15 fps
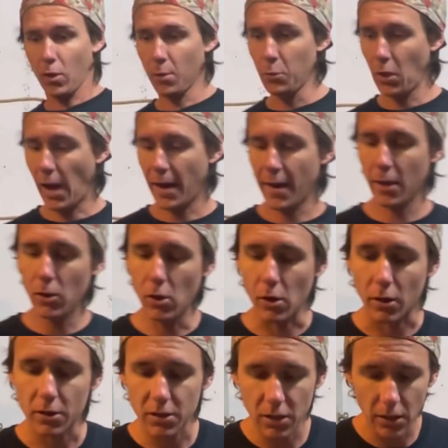I'm glad I
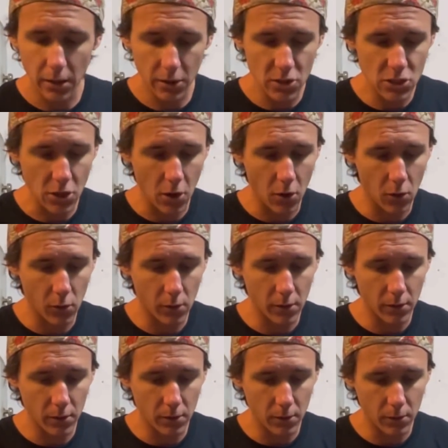looked. So